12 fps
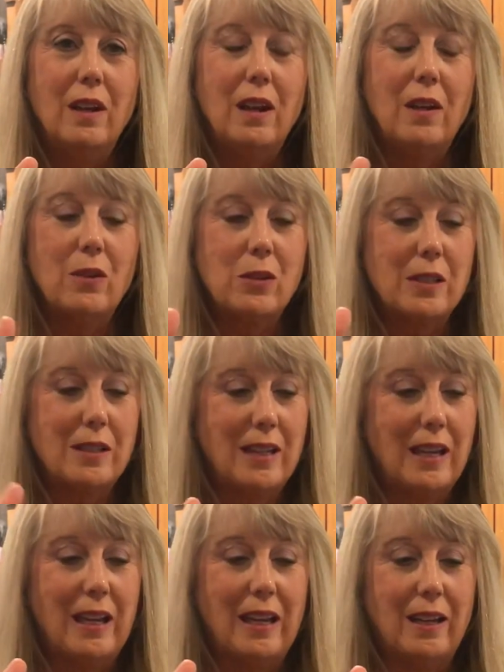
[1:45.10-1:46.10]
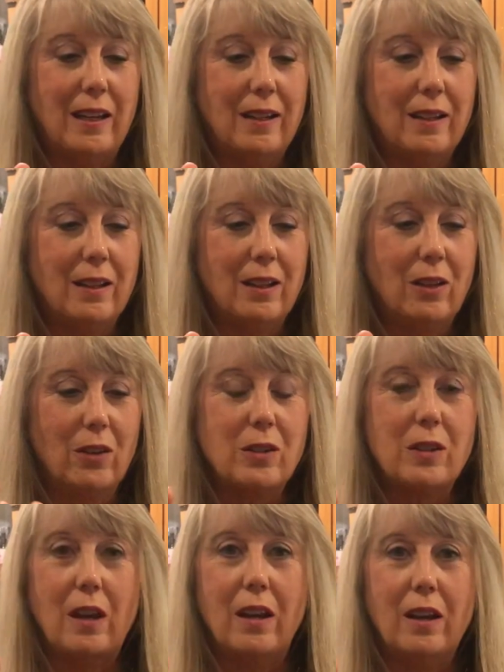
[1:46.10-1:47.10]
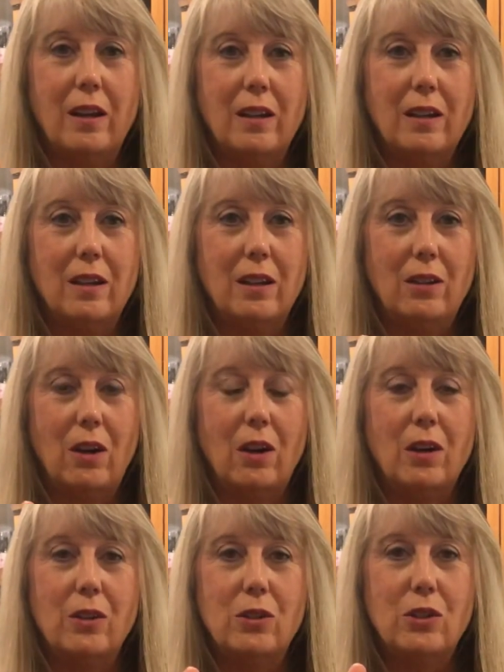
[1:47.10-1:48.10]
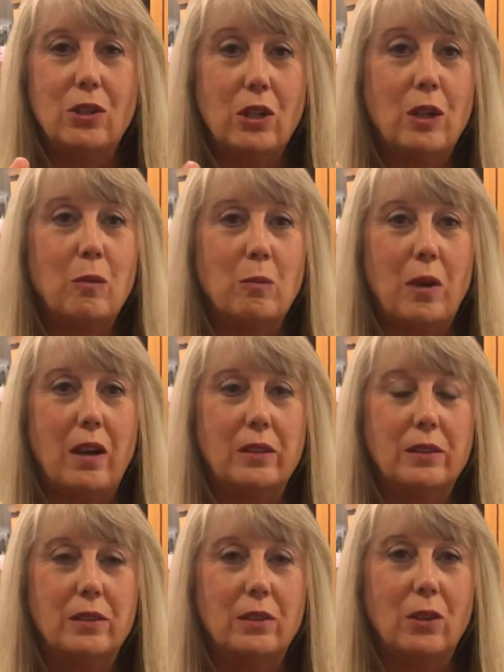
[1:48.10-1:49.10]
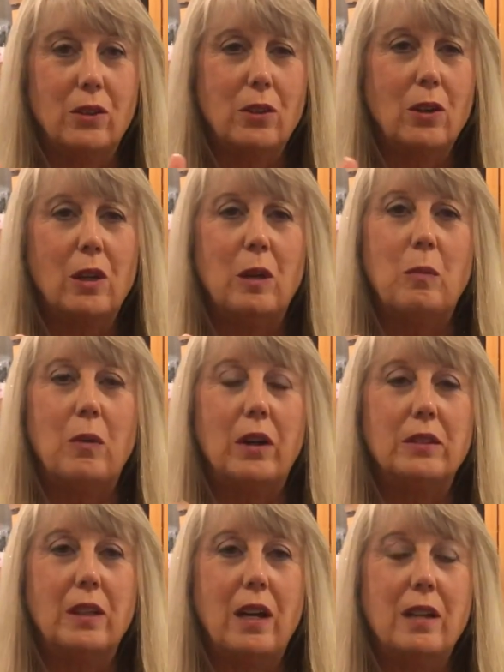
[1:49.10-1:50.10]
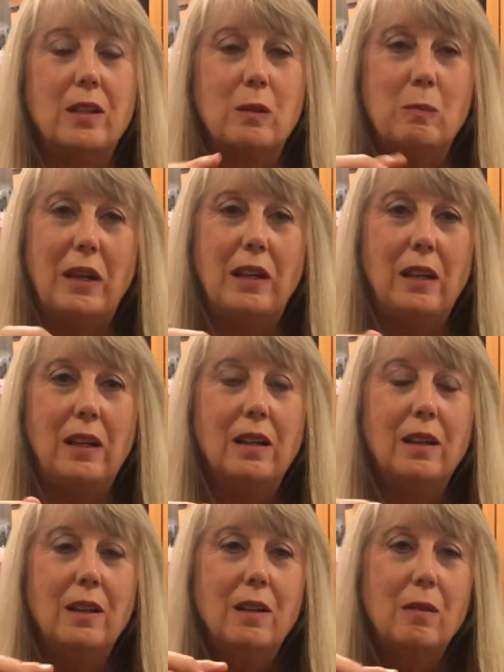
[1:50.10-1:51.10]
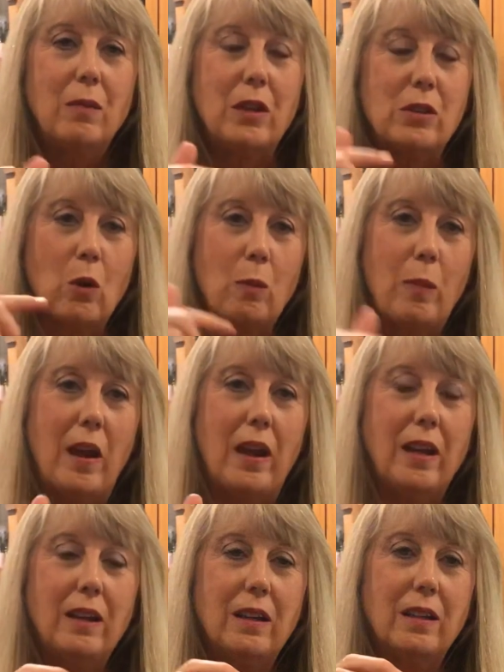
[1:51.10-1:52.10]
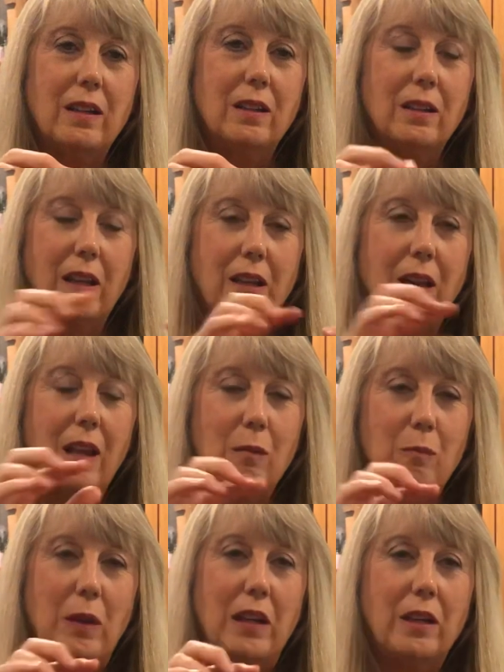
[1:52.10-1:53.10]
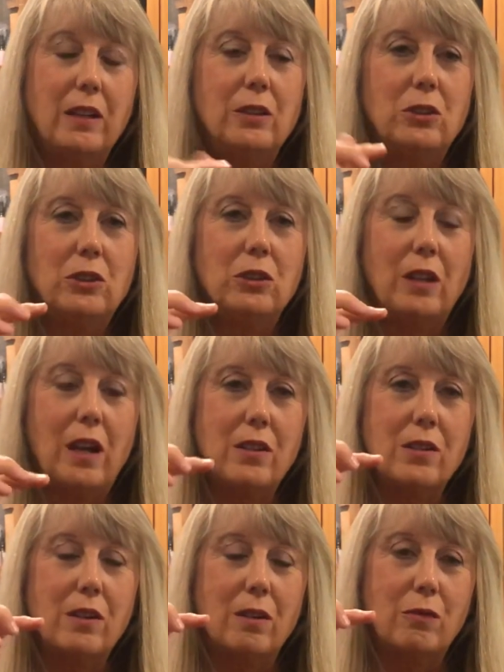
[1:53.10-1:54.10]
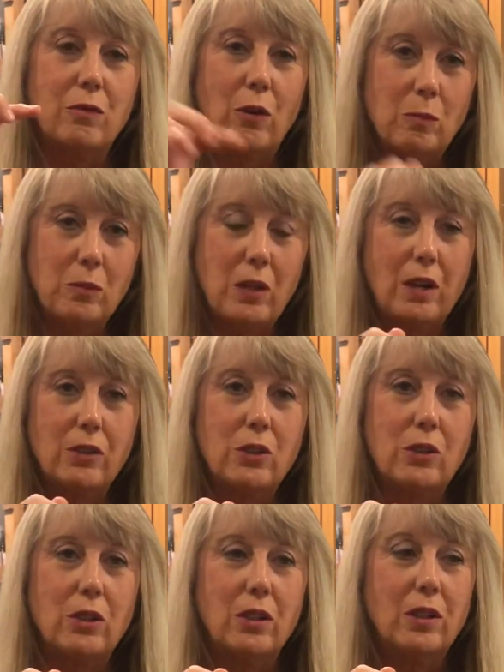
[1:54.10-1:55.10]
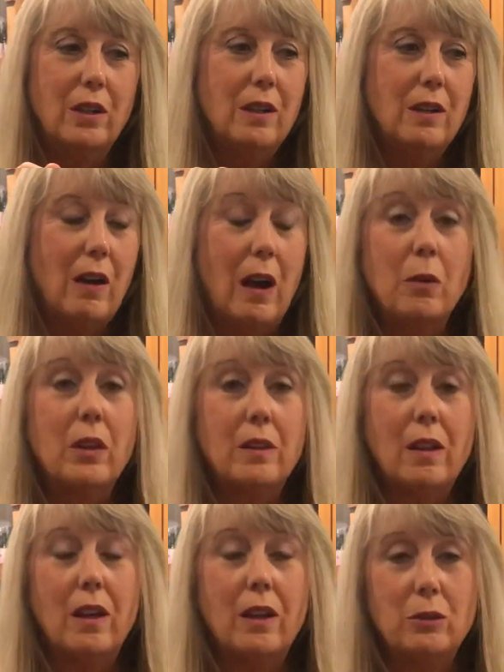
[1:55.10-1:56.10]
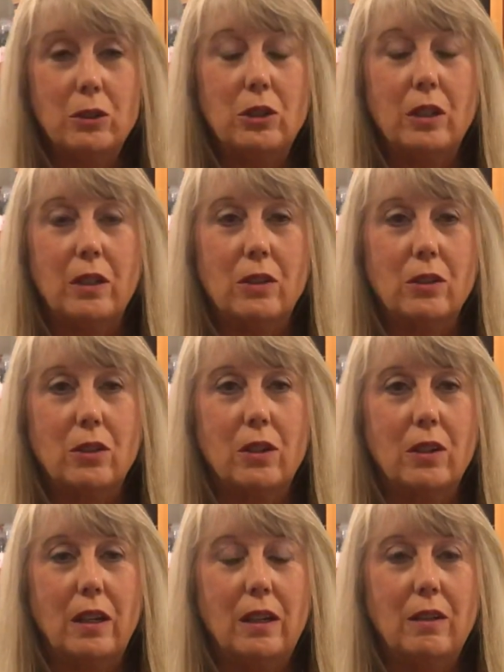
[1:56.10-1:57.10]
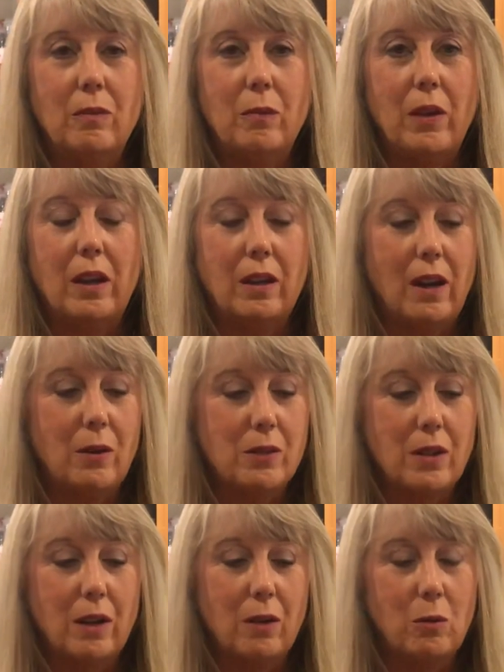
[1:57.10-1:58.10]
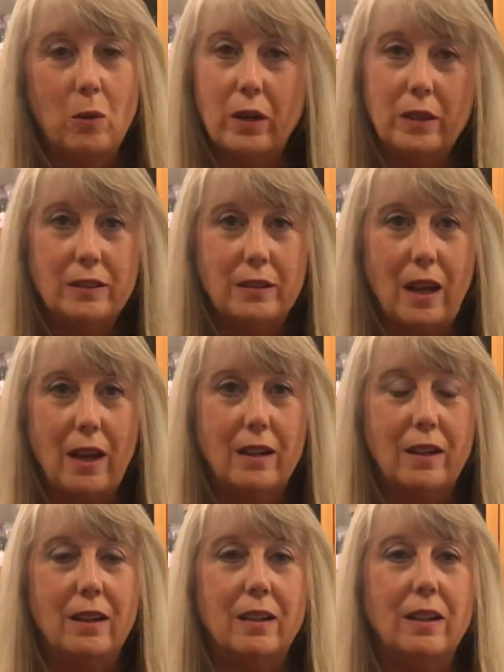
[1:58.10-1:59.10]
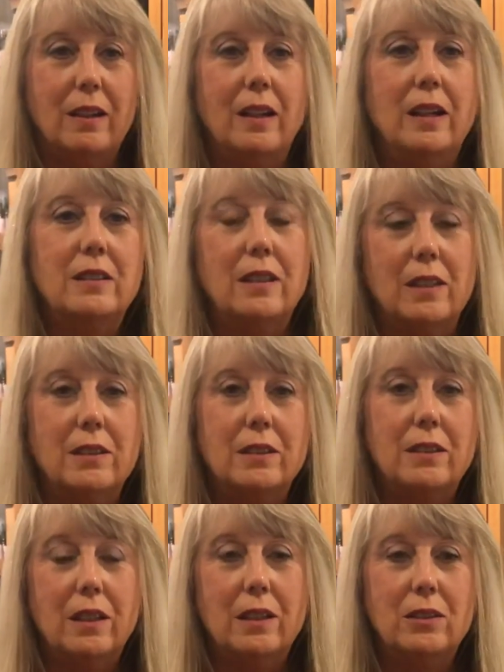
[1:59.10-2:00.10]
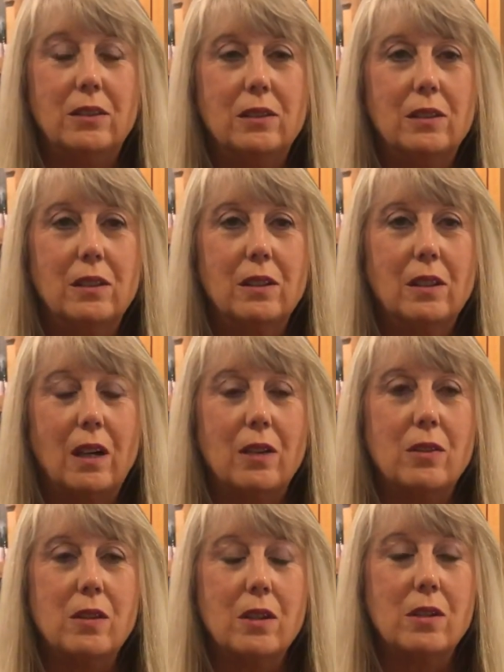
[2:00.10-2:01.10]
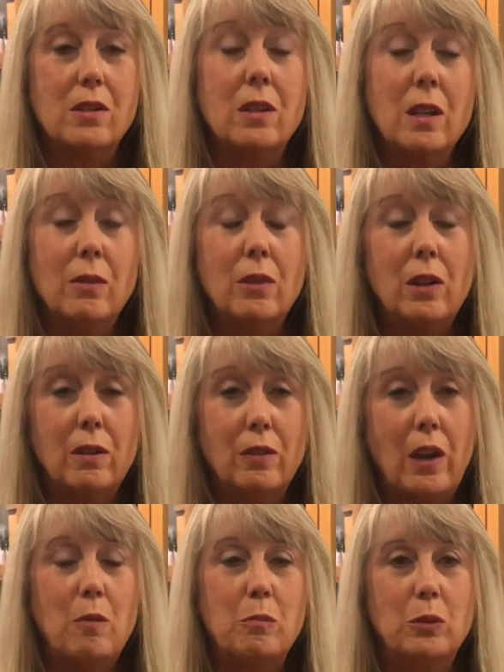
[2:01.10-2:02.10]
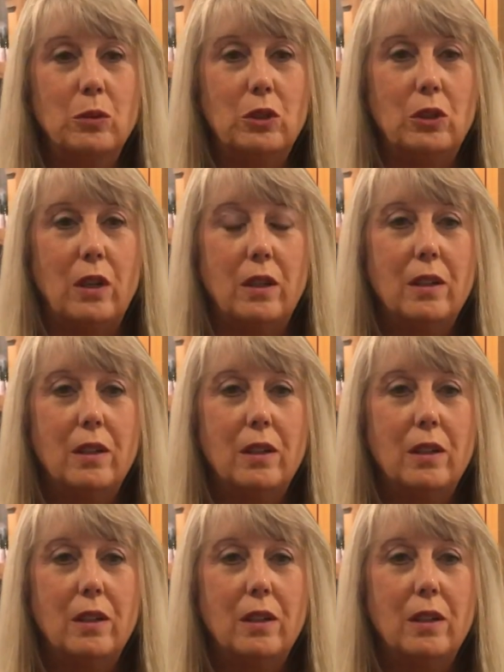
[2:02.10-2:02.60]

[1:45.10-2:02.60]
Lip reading: and there's this thing in it that looks like a large chicken breast or turkey breast. It's meaty, it's opaque, like kind of pinkish, it has a firm texture. I really thought it was chicken or turkey, and I was like, what is that? And he says it's a sliver of kombucha